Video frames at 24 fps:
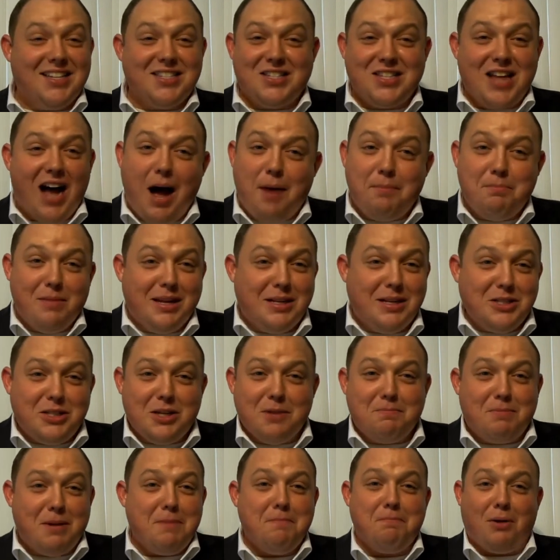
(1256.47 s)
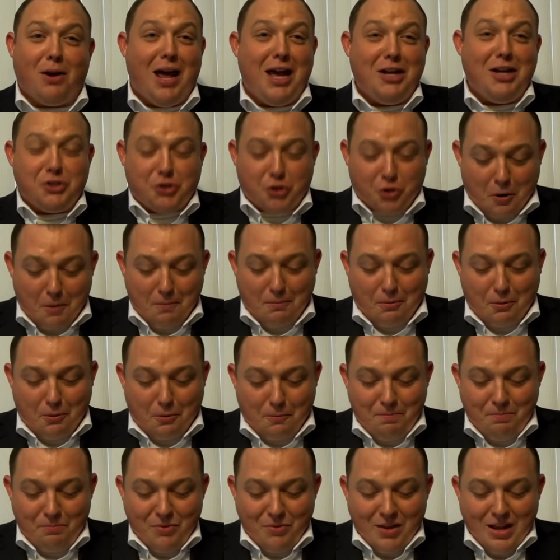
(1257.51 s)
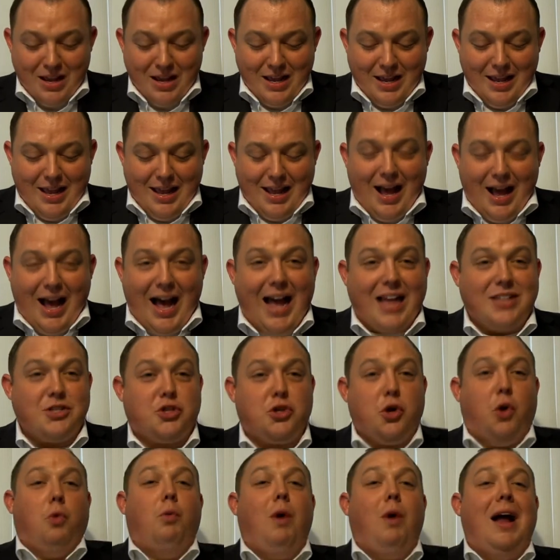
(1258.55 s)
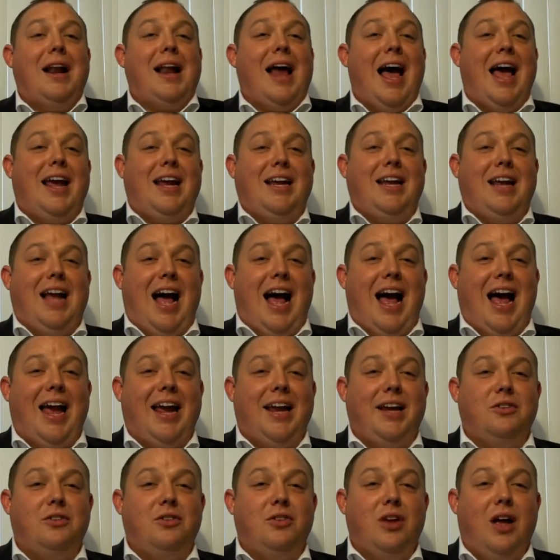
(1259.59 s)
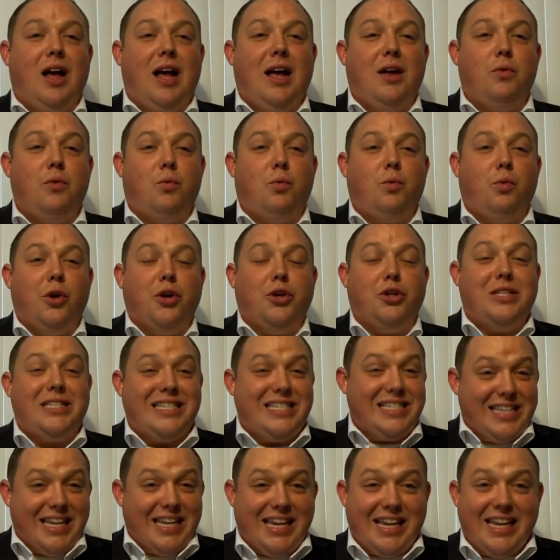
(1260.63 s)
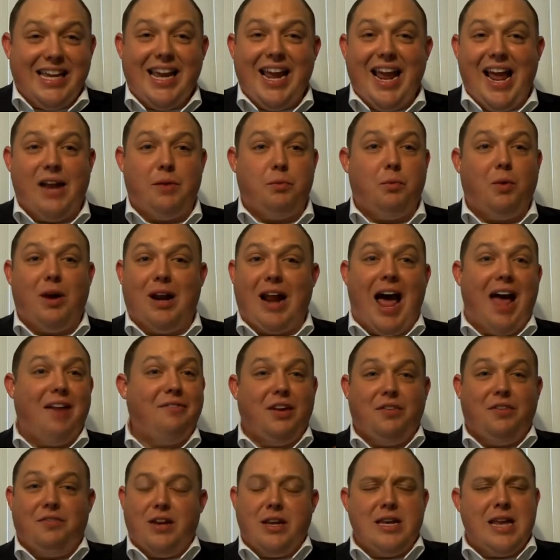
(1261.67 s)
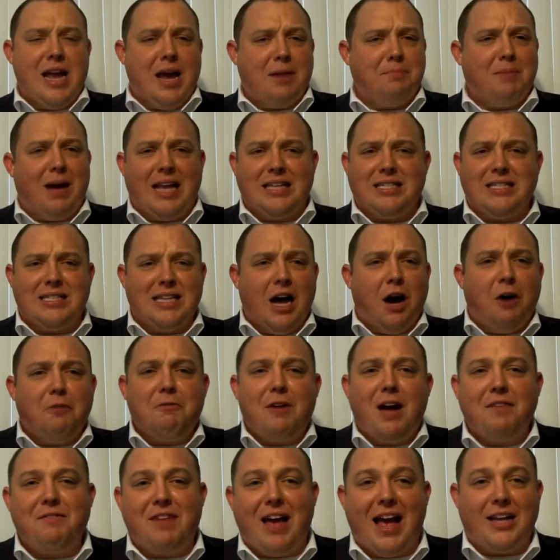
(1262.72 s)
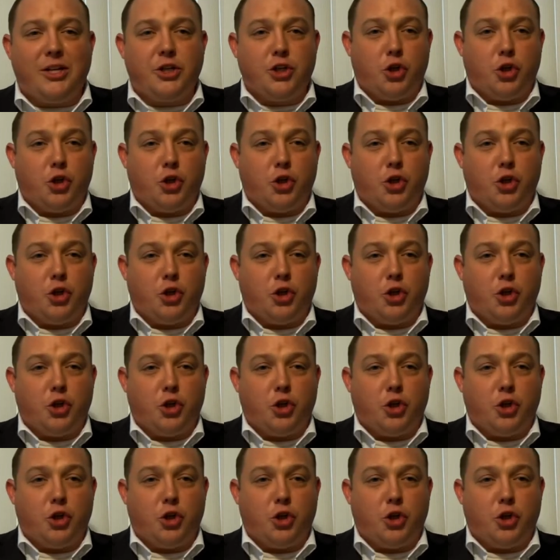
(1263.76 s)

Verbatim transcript: is not meant to be pleasurable. Uh, so what I I uh, would see, and what I've even done myself, I've had